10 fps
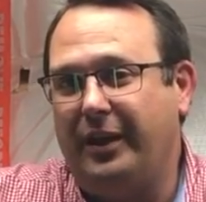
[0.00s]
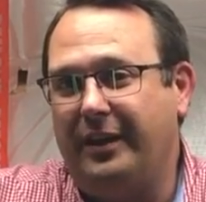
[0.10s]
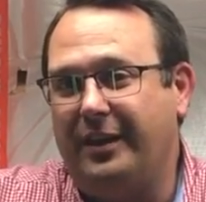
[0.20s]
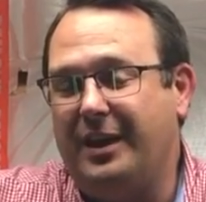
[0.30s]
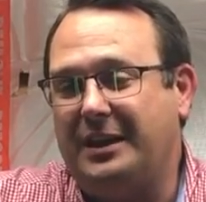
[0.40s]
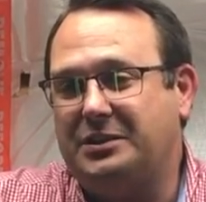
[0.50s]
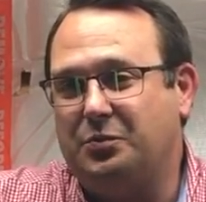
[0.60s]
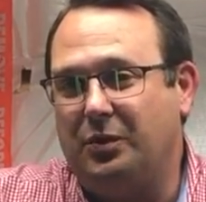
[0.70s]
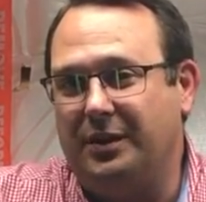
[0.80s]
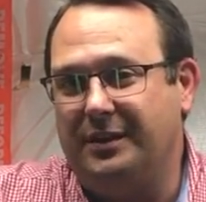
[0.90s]
the next
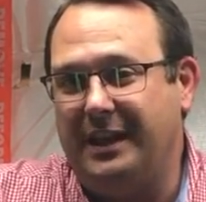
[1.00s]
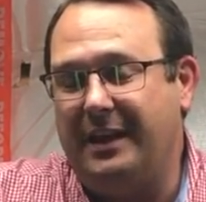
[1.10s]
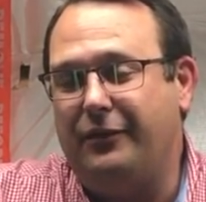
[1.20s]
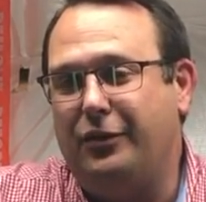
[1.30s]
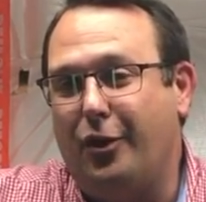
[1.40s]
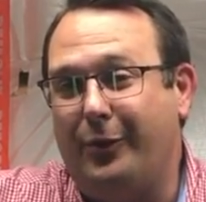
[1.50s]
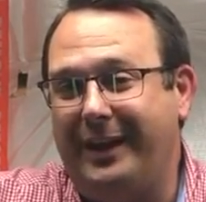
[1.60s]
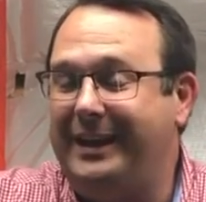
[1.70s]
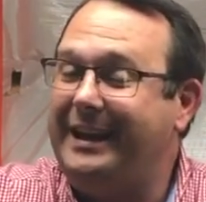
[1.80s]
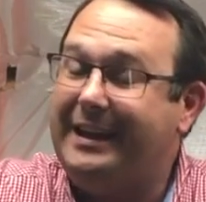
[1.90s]
one, even though
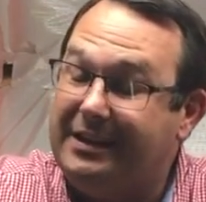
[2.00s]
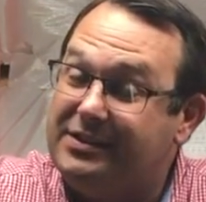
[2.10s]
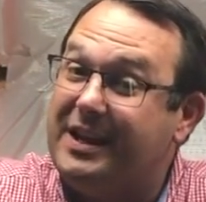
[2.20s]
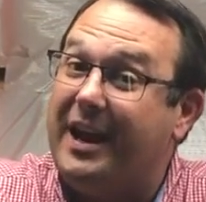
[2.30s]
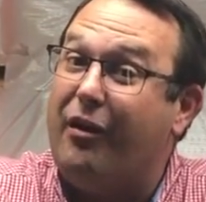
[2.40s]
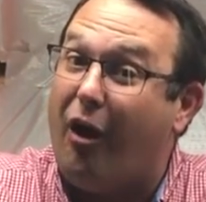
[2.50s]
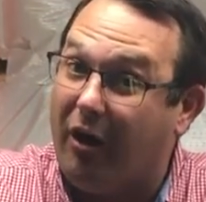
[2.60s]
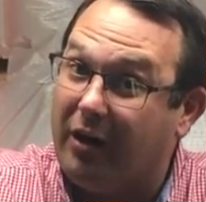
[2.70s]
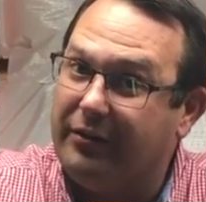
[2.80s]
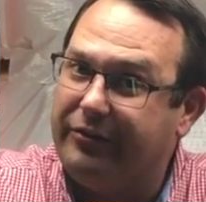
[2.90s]
it is an
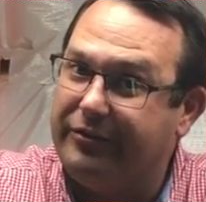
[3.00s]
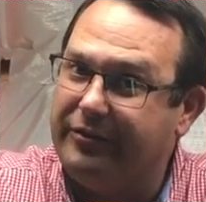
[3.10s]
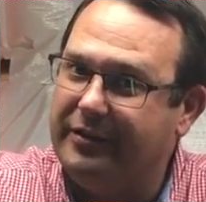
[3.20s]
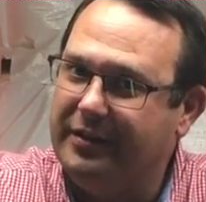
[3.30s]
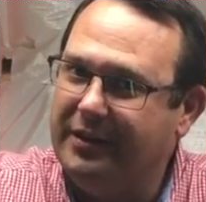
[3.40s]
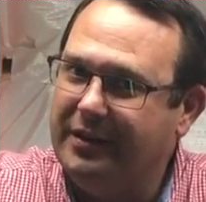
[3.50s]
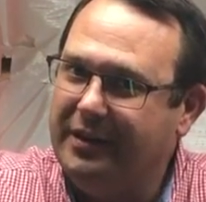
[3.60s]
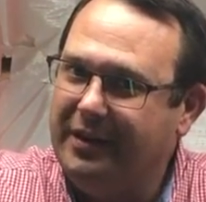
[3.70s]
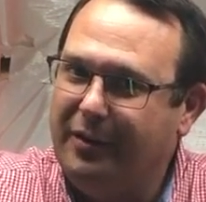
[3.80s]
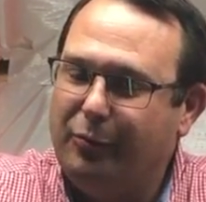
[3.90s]
ARF,
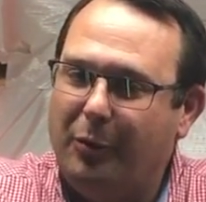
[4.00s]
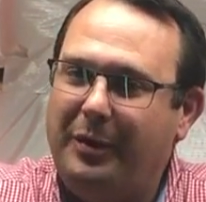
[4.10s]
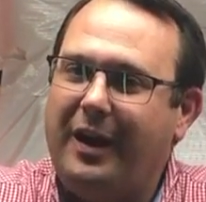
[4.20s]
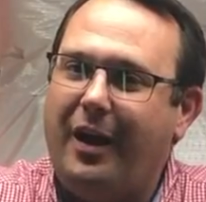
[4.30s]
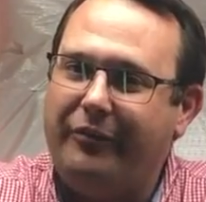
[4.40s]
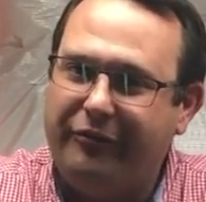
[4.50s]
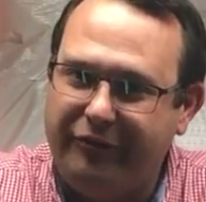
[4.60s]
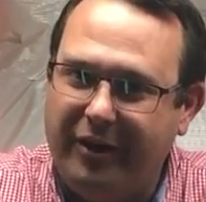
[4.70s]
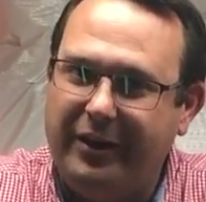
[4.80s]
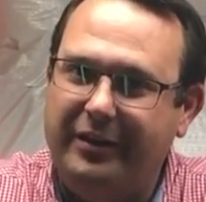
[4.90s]
will be a
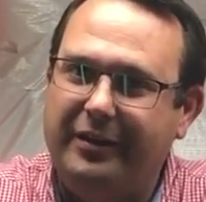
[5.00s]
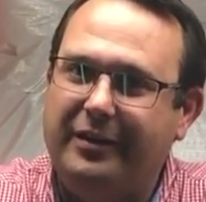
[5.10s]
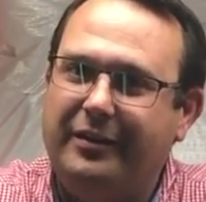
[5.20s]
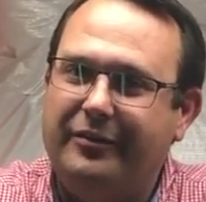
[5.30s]
fun